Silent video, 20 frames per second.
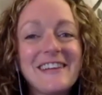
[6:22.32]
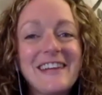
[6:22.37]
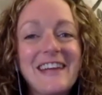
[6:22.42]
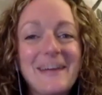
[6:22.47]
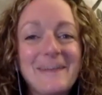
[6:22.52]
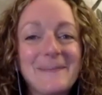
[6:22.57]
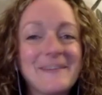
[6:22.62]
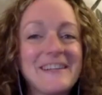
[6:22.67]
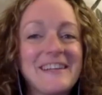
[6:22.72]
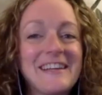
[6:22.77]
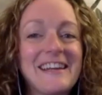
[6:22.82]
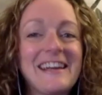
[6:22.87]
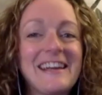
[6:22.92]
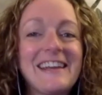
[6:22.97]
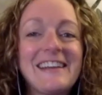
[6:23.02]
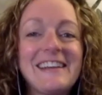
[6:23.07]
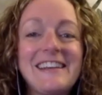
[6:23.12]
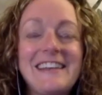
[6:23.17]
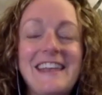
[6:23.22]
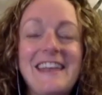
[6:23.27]
Emily.
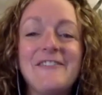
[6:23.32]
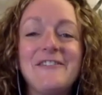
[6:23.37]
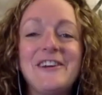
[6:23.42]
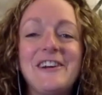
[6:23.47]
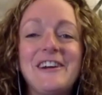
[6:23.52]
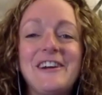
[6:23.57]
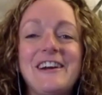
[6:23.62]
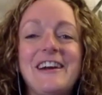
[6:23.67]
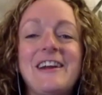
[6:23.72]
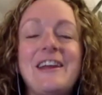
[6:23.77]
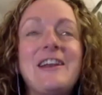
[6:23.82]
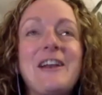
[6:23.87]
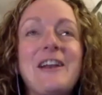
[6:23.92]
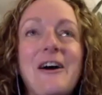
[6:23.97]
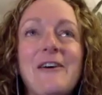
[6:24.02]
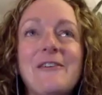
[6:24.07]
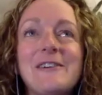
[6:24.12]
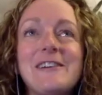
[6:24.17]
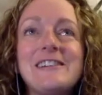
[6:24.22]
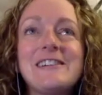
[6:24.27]
It
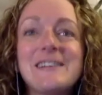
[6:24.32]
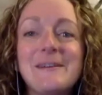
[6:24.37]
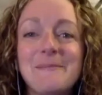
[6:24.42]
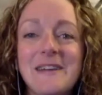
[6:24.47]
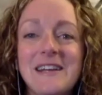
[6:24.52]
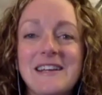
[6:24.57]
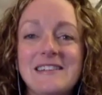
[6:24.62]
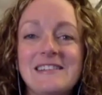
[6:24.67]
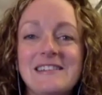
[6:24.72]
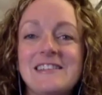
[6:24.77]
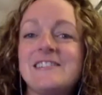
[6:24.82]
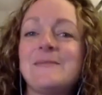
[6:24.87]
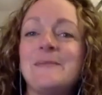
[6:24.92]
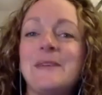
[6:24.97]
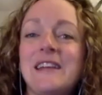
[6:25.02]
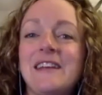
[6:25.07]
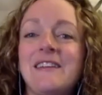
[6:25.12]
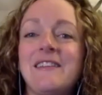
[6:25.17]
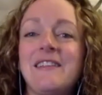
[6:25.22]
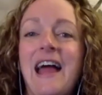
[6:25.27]
always amazes
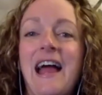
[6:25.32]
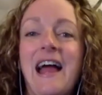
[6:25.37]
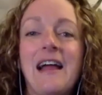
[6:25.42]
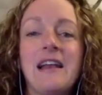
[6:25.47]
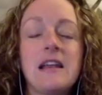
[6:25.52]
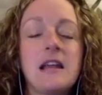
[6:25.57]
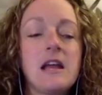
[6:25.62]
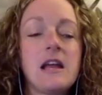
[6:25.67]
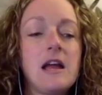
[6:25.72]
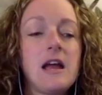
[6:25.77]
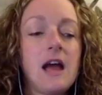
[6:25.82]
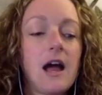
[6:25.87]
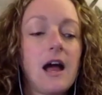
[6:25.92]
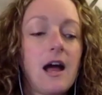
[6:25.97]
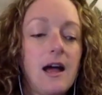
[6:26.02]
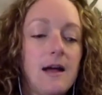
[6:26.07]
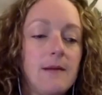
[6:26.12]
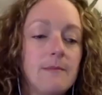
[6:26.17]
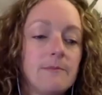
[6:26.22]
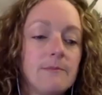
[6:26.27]
me that
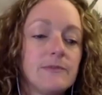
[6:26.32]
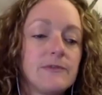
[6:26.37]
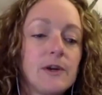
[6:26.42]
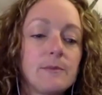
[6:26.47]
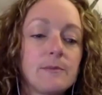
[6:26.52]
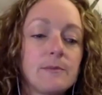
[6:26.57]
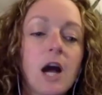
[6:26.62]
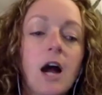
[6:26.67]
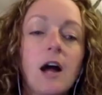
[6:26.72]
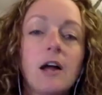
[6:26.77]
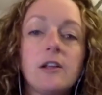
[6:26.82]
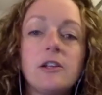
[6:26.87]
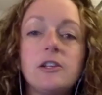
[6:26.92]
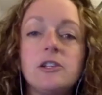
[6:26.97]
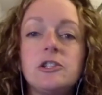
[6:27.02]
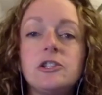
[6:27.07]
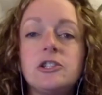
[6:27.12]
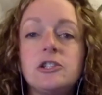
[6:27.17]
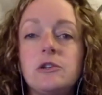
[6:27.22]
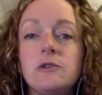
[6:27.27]
from
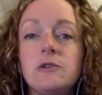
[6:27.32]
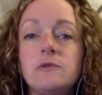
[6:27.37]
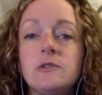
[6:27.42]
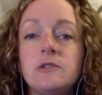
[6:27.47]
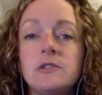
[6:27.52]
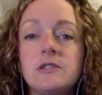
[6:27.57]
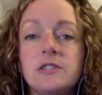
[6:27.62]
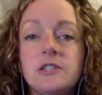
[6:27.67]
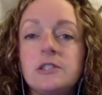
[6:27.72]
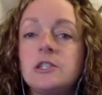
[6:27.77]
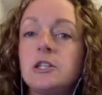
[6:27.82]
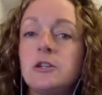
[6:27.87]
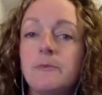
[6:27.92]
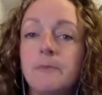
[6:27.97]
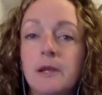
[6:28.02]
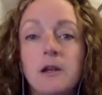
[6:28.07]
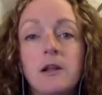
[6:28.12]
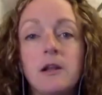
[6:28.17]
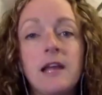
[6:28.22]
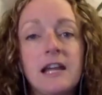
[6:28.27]
college students to
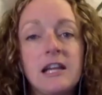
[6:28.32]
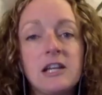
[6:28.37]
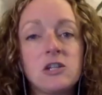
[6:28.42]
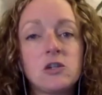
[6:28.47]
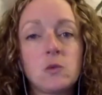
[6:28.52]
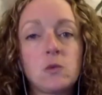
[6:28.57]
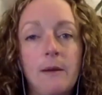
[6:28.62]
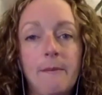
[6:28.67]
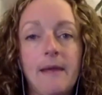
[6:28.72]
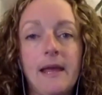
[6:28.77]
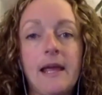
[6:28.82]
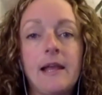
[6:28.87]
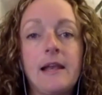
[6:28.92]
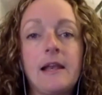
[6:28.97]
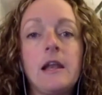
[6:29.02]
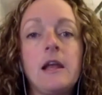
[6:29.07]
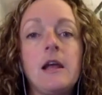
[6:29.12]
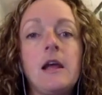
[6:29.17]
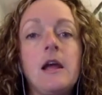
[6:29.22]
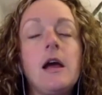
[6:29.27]
middle-aged
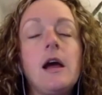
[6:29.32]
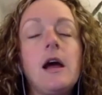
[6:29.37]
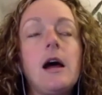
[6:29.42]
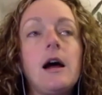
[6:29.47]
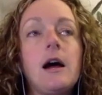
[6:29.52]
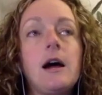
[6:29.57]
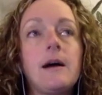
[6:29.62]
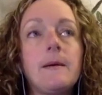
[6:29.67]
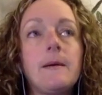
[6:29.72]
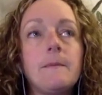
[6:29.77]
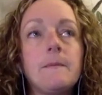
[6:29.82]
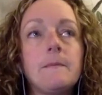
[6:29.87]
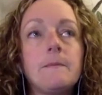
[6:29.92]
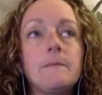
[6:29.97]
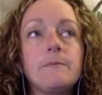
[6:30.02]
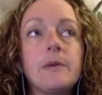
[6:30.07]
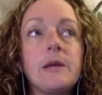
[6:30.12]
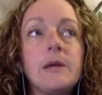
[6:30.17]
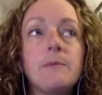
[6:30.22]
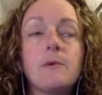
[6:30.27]
women,
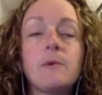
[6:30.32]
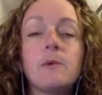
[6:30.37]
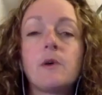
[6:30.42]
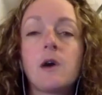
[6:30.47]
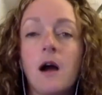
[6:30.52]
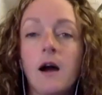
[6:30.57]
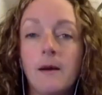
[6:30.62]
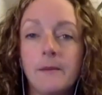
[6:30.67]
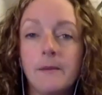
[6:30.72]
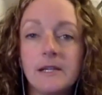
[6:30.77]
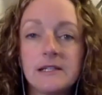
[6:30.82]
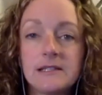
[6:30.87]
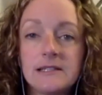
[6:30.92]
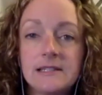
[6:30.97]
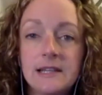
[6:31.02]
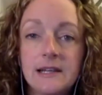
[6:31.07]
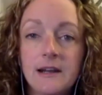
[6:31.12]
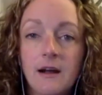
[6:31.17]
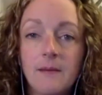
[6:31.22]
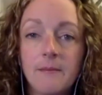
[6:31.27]
people will come and
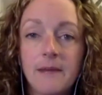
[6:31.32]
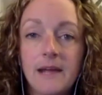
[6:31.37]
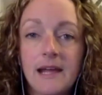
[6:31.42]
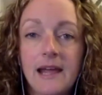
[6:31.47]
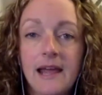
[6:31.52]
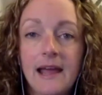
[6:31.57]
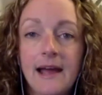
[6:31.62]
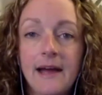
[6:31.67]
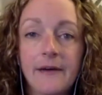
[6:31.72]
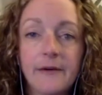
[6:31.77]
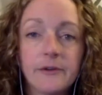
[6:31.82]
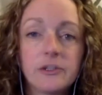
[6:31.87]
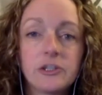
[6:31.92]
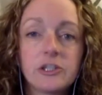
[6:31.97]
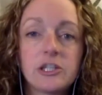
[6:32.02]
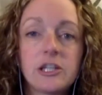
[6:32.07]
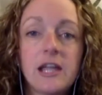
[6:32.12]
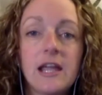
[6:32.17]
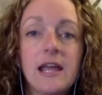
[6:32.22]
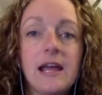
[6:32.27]
sit on my
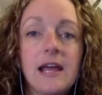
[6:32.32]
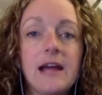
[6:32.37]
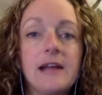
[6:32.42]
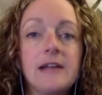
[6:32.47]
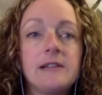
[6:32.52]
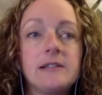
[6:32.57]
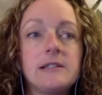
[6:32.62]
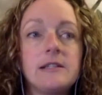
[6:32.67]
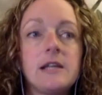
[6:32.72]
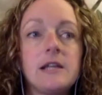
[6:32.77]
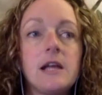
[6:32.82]
couch and